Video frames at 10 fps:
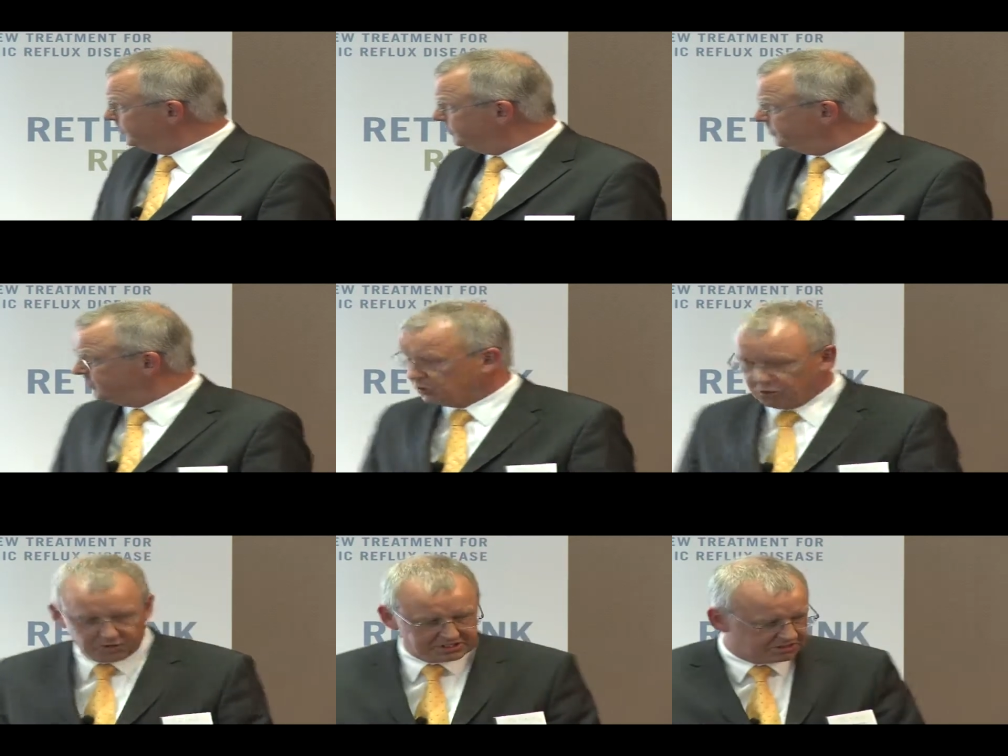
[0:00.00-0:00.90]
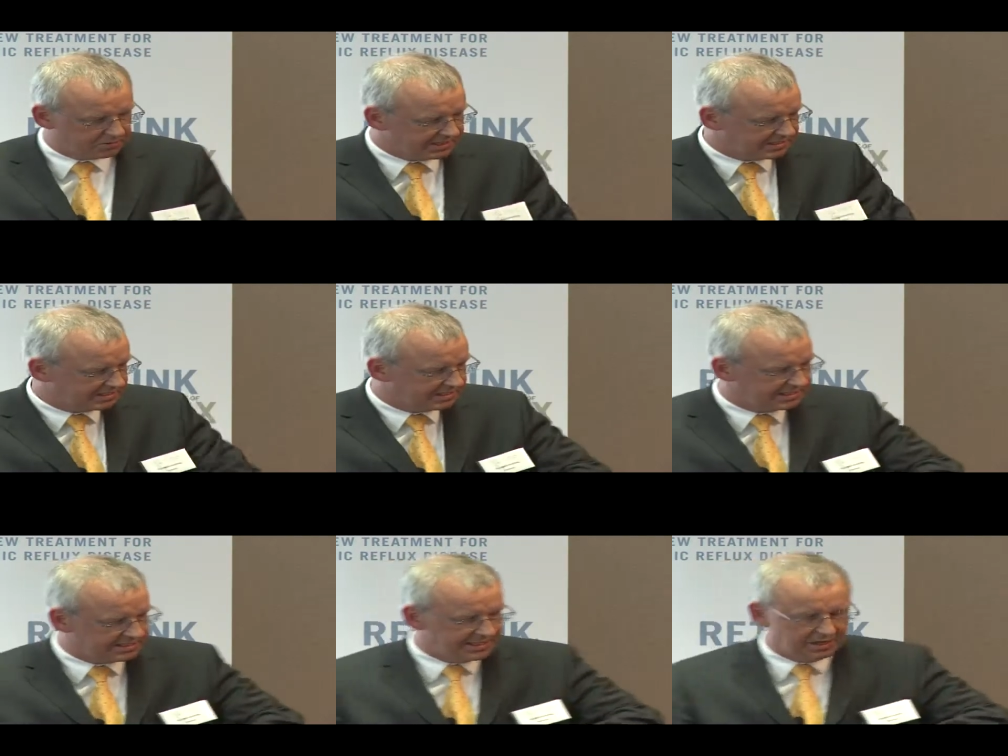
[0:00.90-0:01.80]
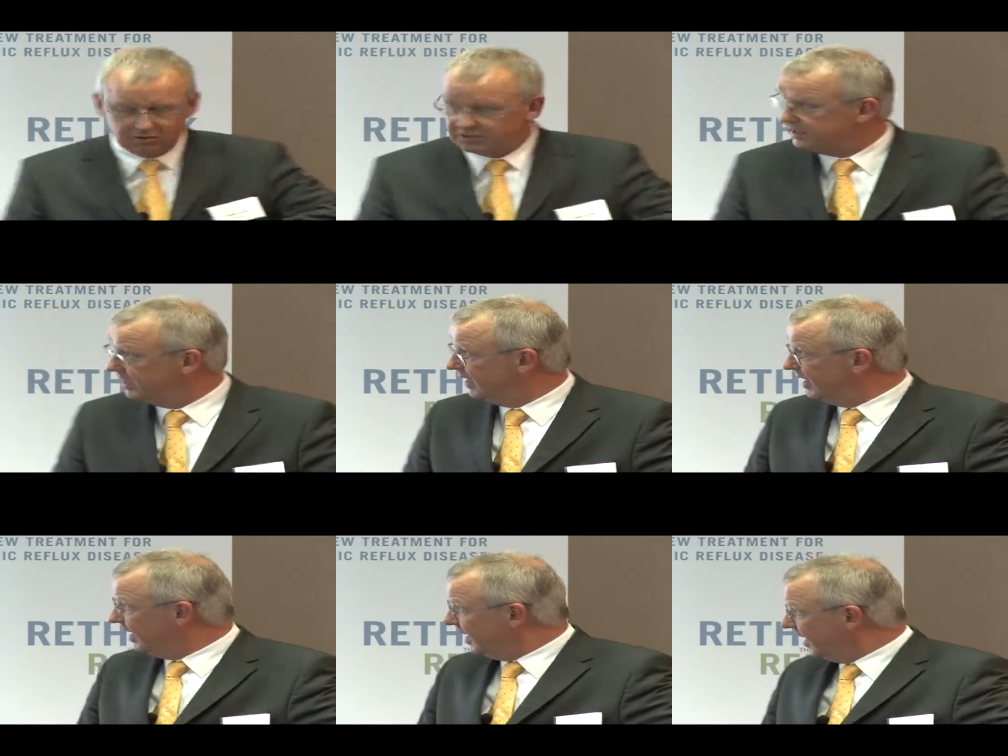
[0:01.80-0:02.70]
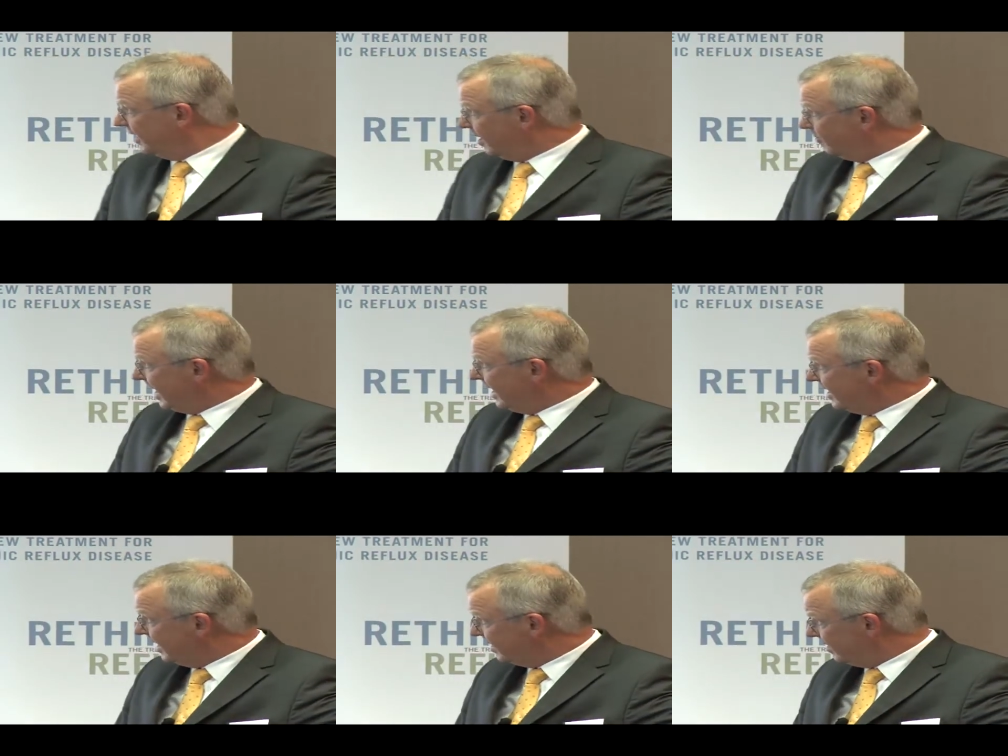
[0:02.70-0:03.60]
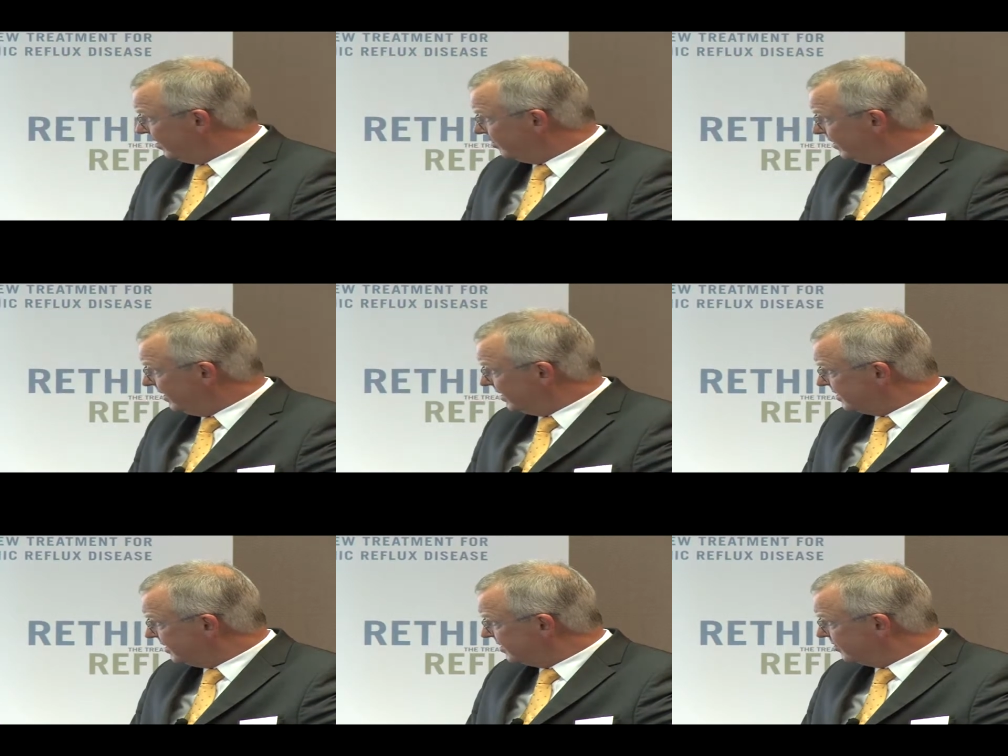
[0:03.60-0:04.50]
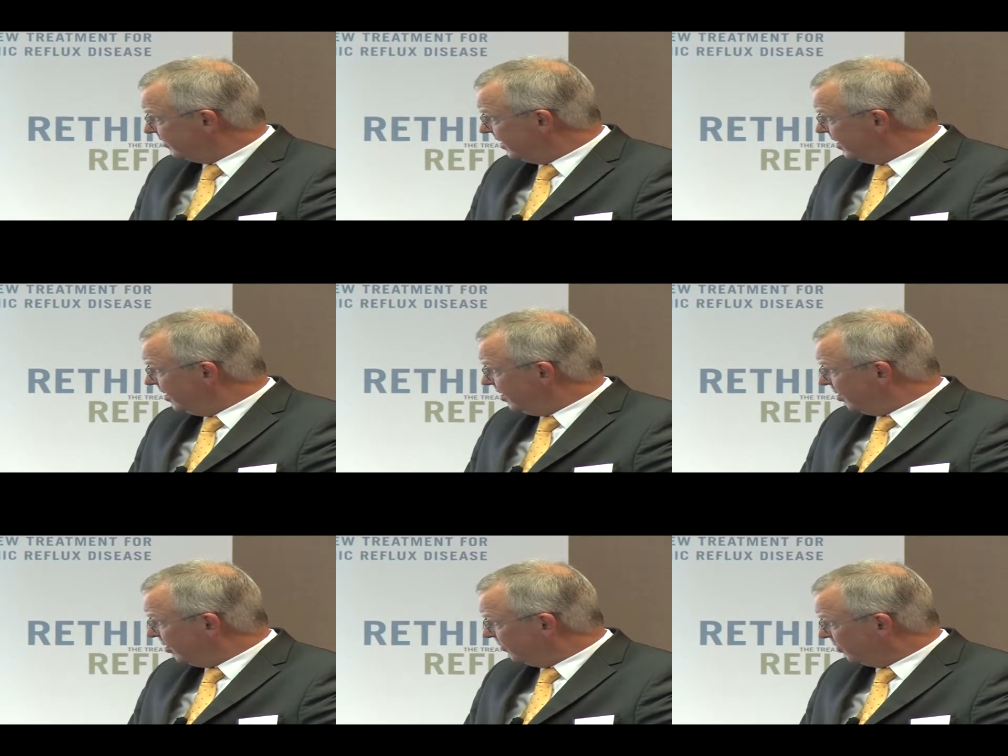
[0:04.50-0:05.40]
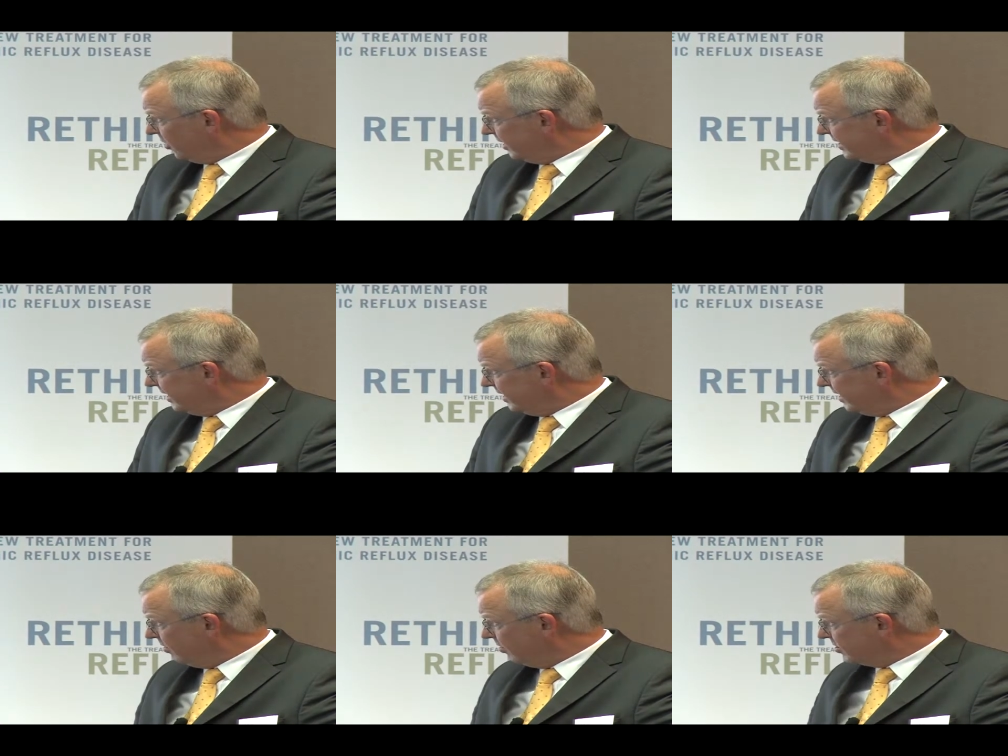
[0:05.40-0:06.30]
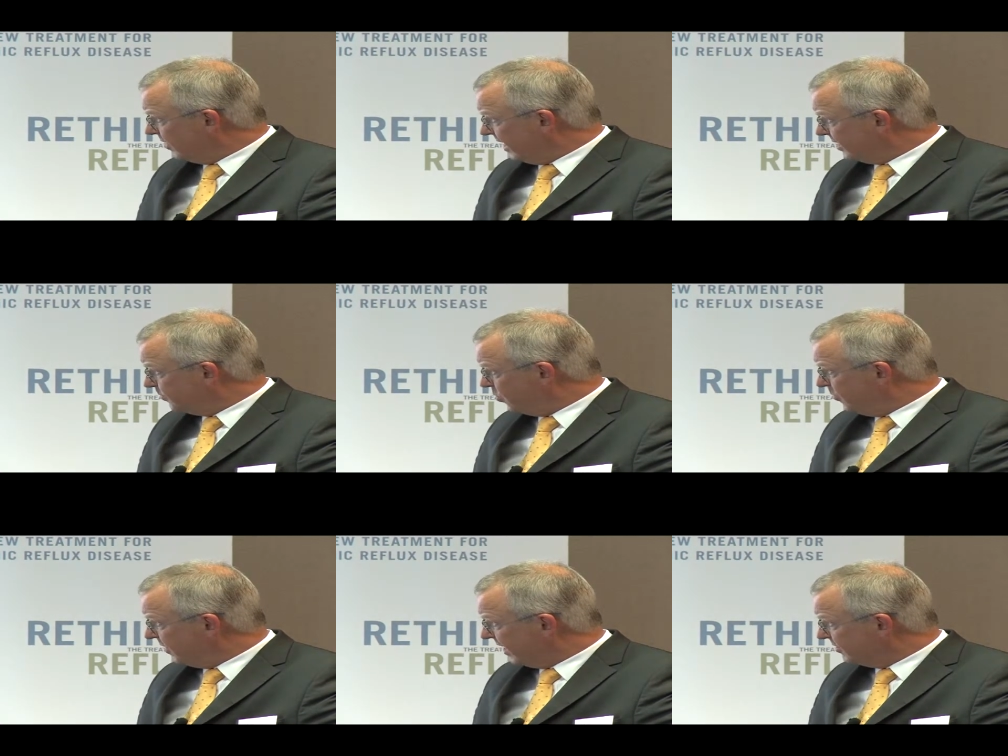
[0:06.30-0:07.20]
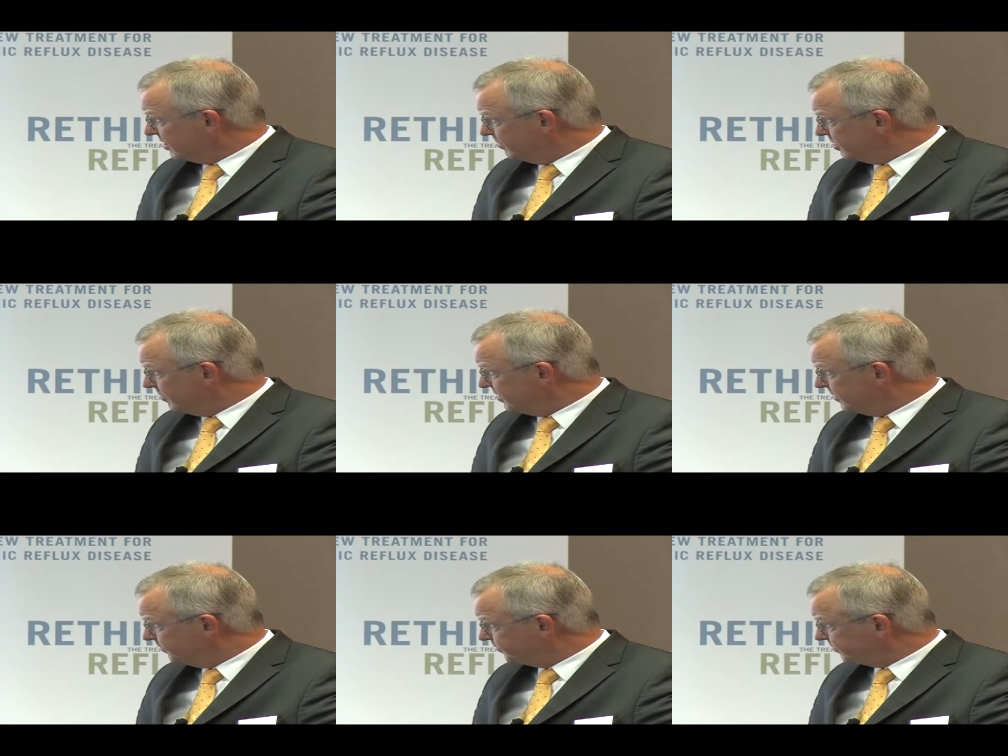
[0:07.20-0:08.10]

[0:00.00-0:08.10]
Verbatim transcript: who was a 26-year-old uh, young man. He had a three years history of GERD. He also had pulmonary symptoms,